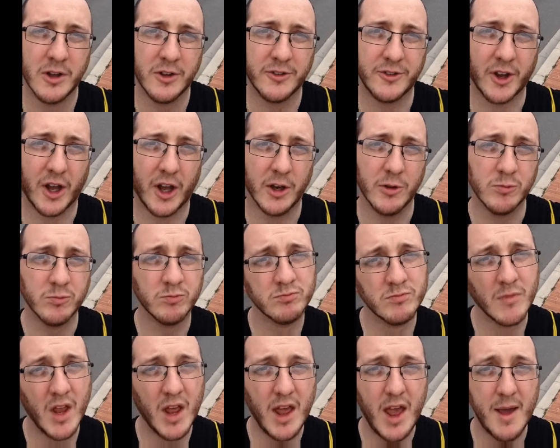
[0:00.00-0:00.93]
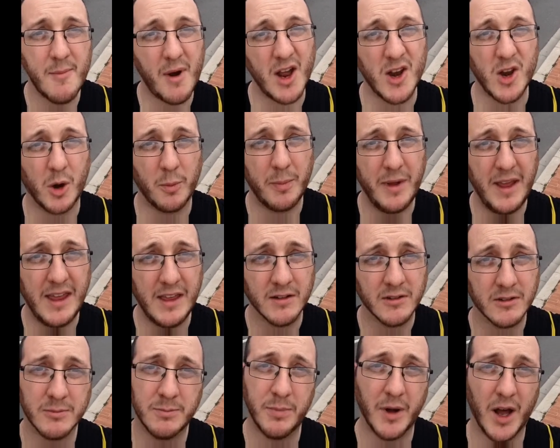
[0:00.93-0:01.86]
So, it might not be,
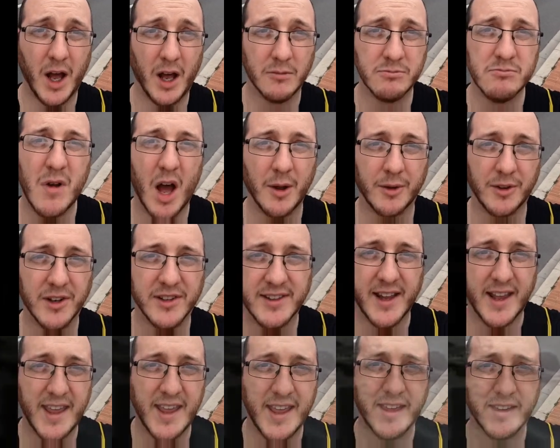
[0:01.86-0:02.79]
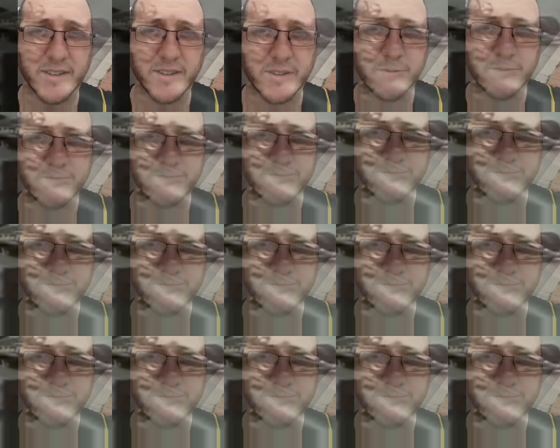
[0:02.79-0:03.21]
but I'm going to say it is.